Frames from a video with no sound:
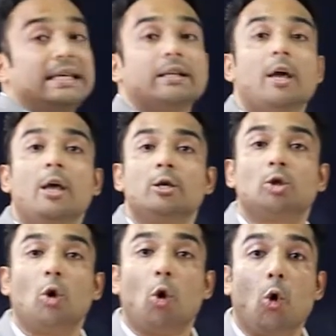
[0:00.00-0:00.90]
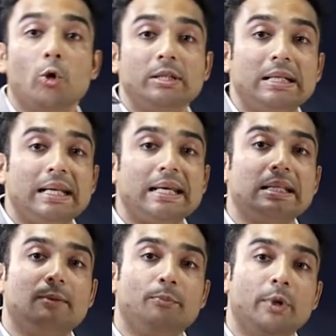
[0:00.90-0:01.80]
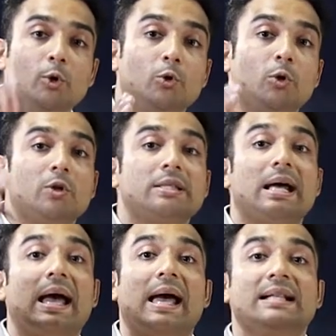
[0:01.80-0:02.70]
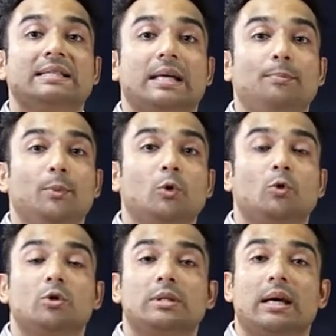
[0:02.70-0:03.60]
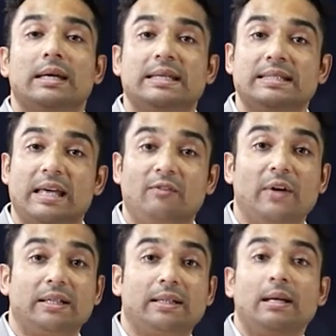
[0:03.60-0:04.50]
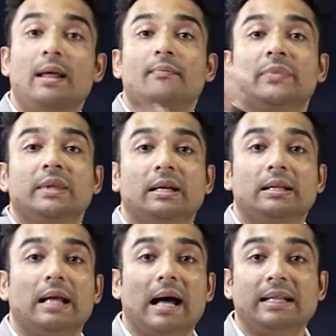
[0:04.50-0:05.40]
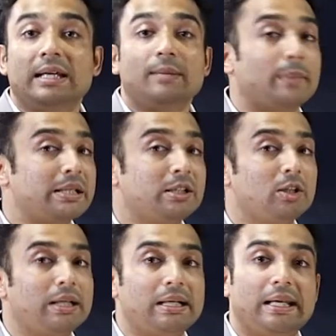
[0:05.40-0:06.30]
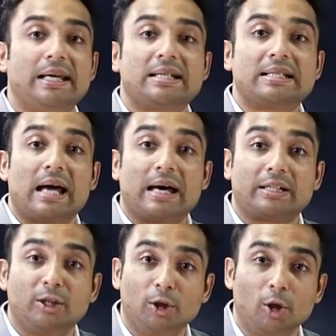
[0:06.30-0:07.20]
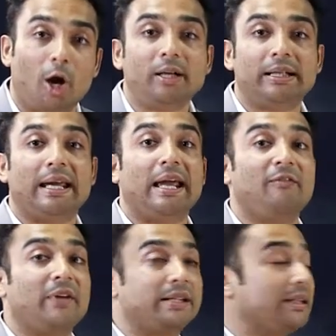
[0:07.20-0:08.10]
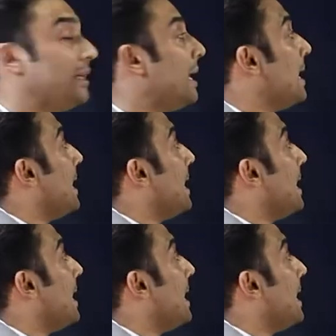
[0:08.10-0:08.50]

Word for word: seen. So only the mucosa and submucosa is affected. The other muscular layers are not affected